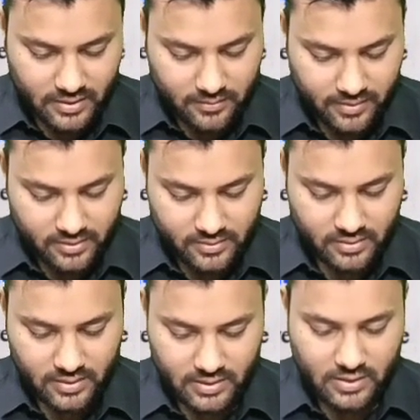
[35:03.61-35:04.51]

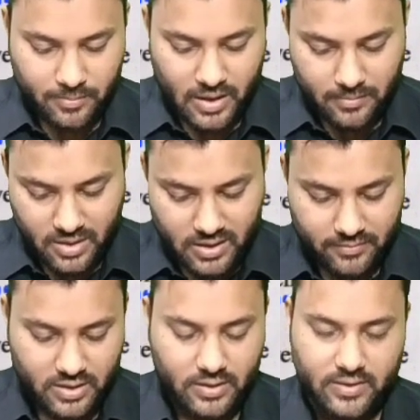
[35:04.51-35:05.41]
cervix in the primary
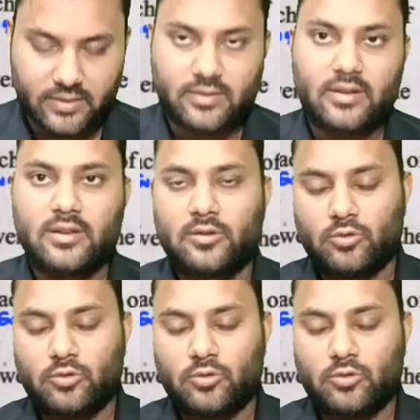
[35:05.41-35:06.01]
gravida is,